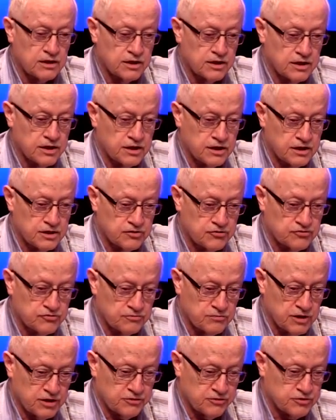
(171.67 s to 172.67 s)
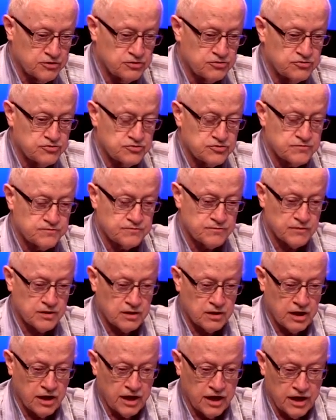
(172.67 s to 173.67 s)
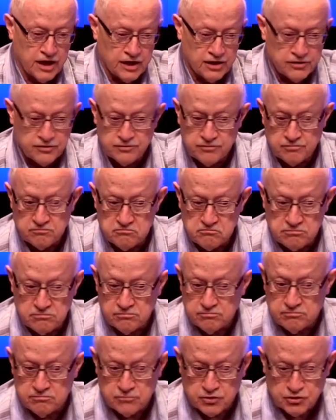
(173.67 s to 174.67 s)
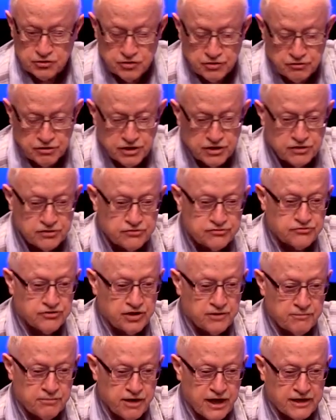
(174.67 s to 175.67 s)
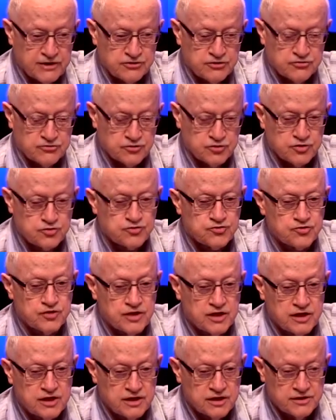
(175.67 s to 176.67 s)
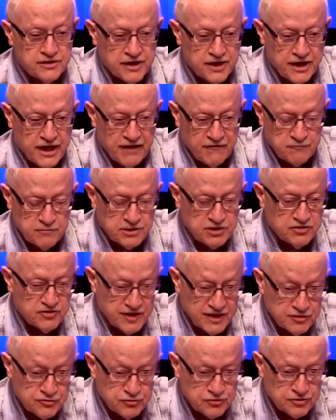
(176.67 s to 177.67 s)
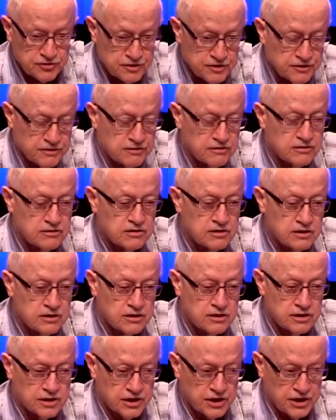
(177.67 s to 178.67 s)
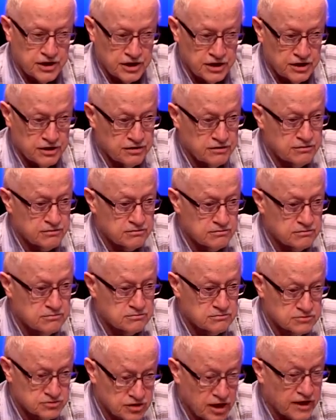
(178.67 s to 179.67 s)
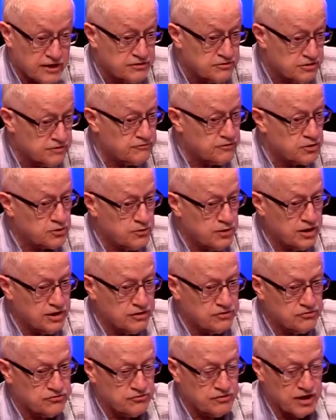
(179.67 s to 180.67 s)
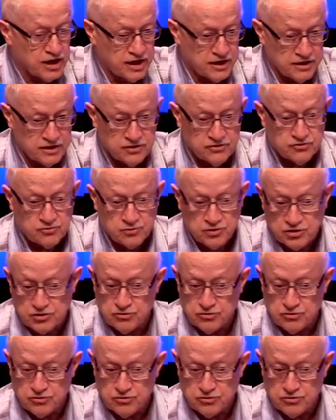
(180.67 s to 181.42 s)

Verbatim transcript: is methods and materials and practices that have been tested in scientific ways. That is, with